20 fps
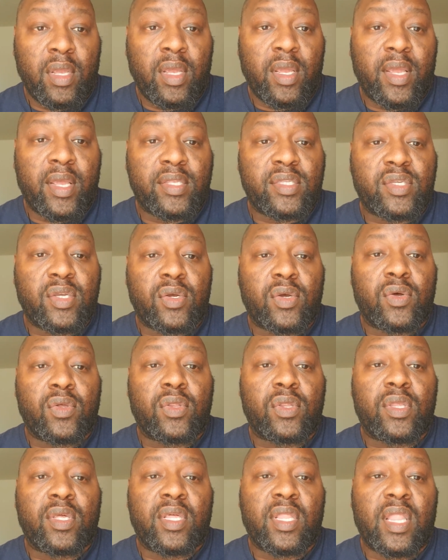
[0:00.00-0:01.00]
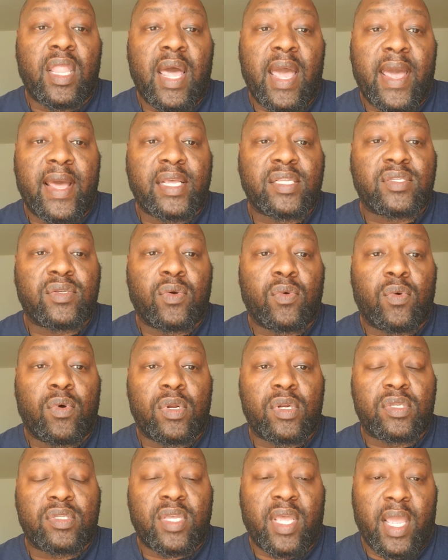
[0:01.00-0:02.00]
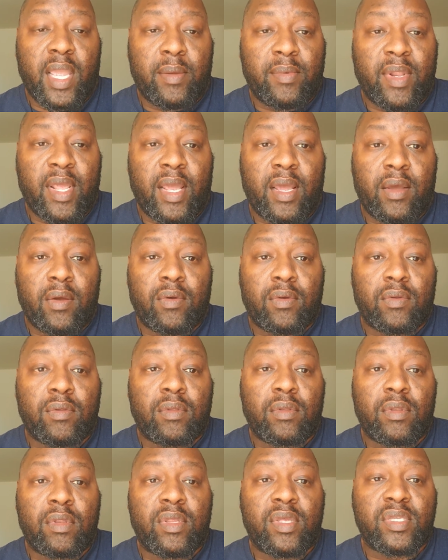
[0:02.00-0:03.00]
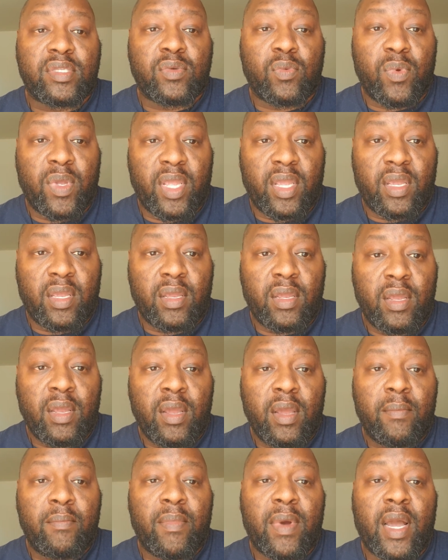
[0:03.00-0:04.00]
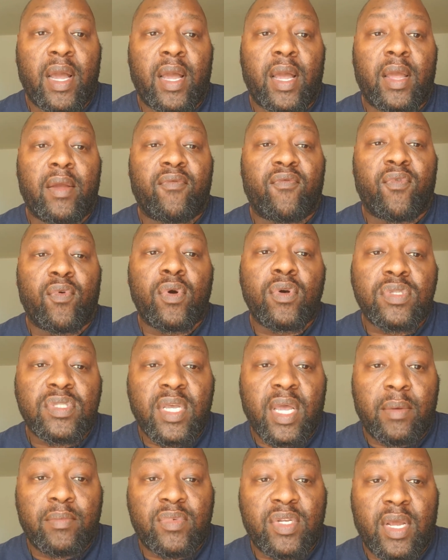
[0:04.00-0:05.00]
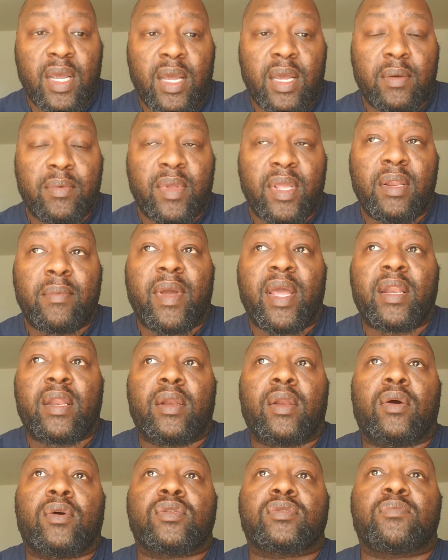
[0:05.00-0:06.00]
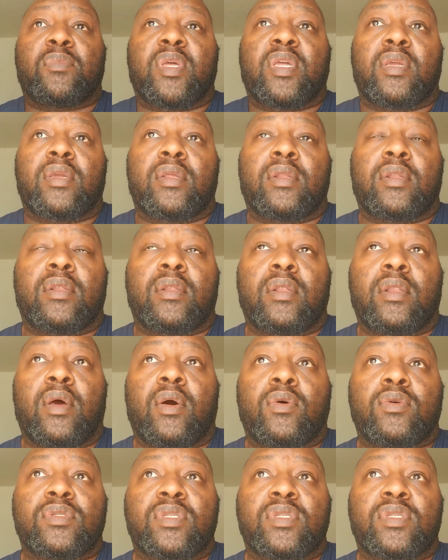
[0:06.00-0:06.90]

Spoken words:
until the last orders came down this week. My full-time job, anybody that knows me knows